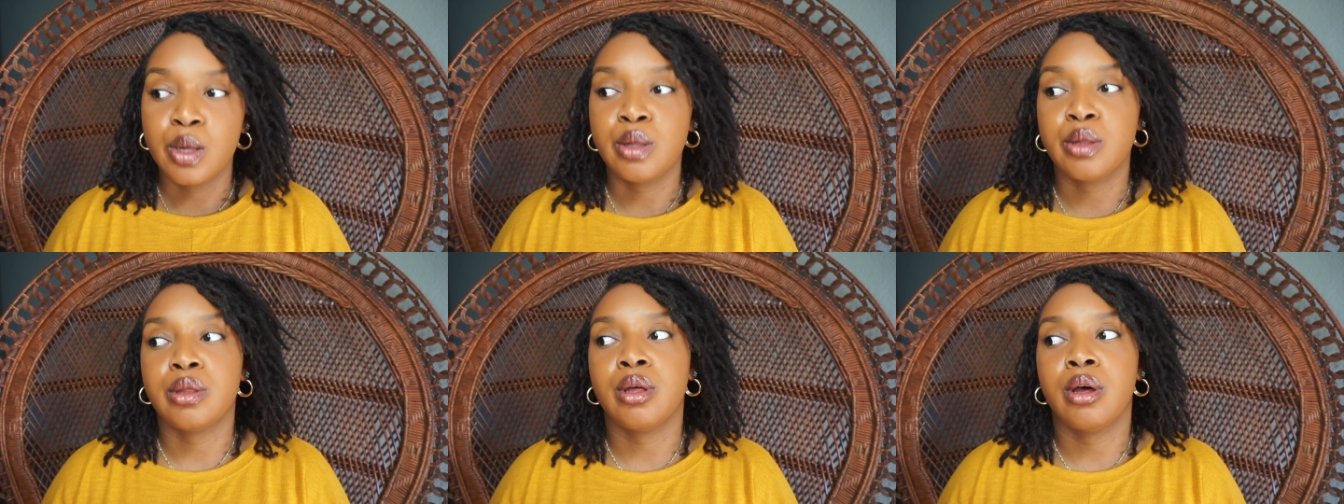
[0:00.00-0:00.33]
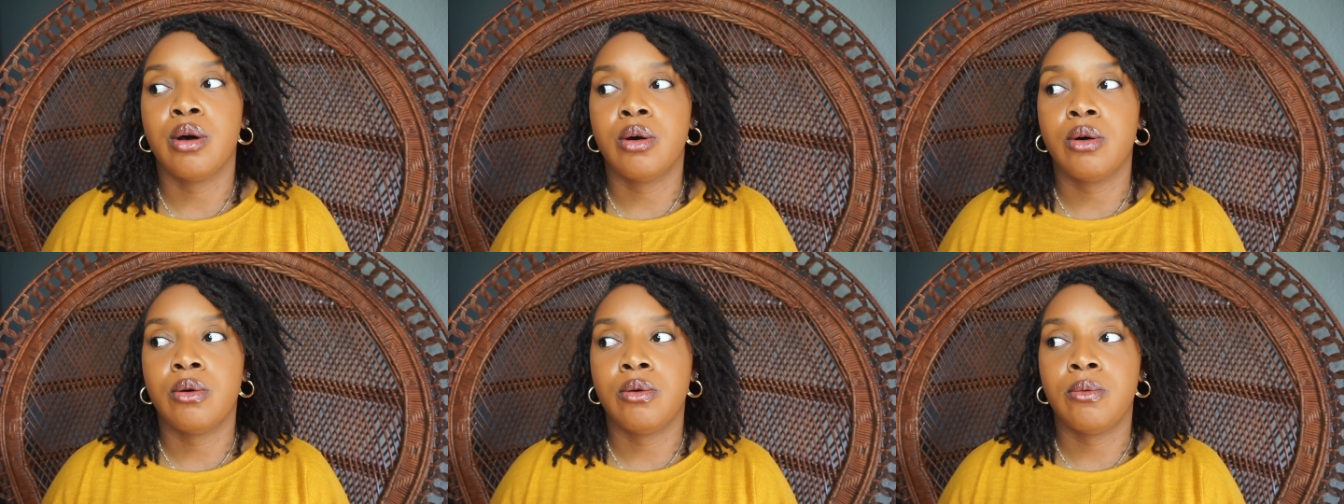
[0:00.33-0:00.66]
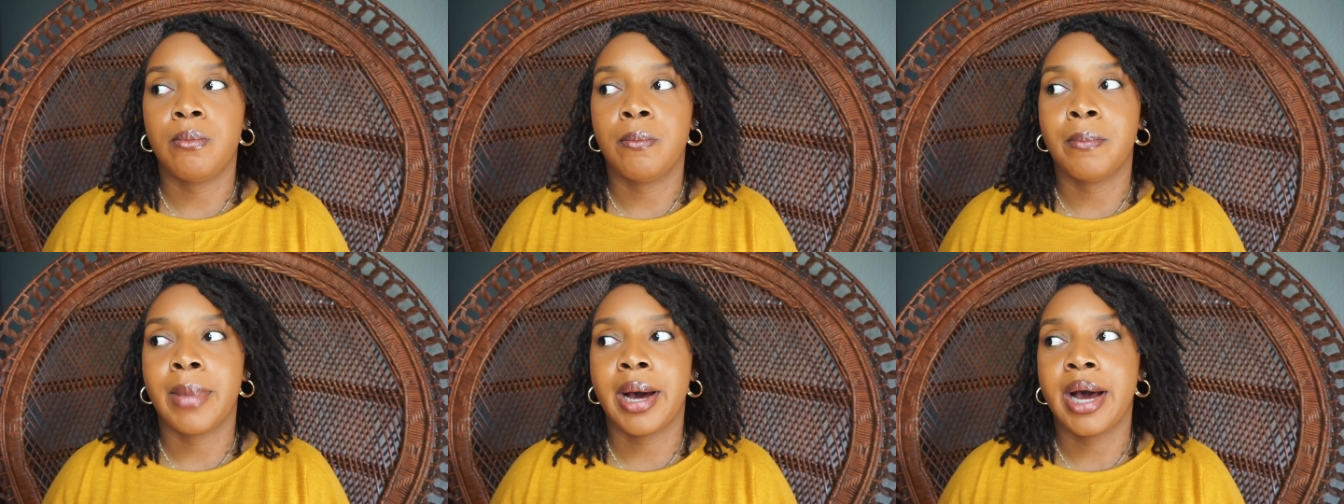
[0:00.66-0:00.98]
So
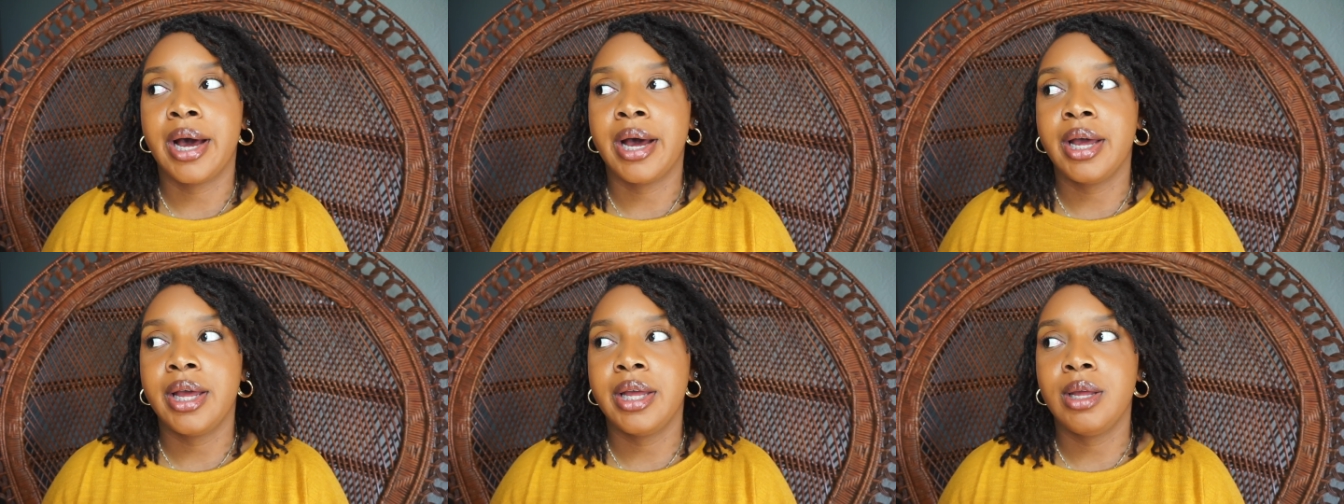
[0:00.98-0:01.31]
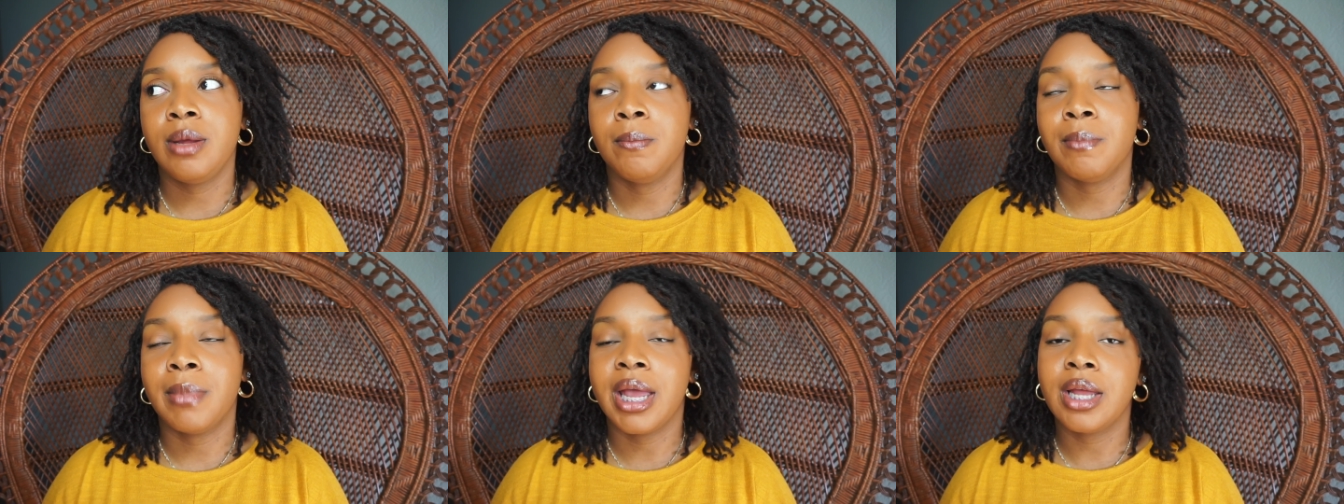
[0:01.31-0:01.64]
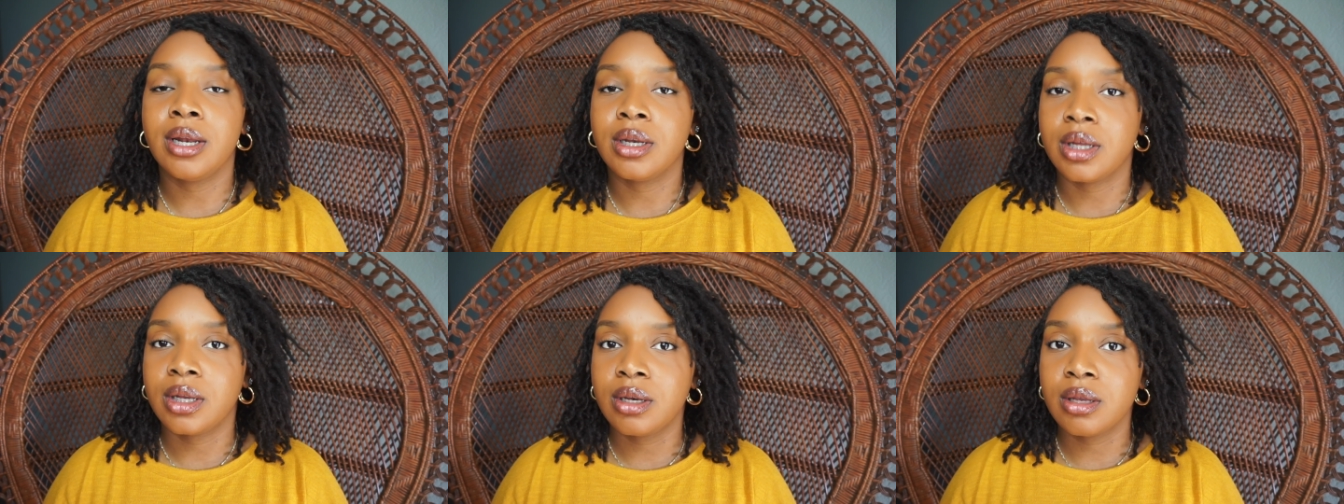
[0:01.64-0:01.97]
my
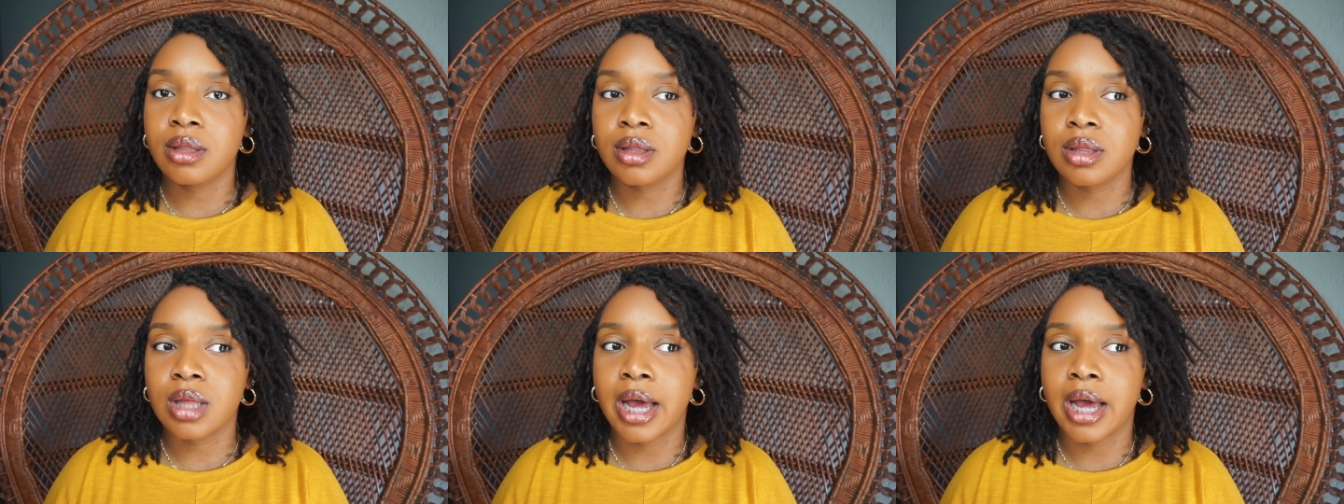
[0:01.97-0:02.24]
maintenance,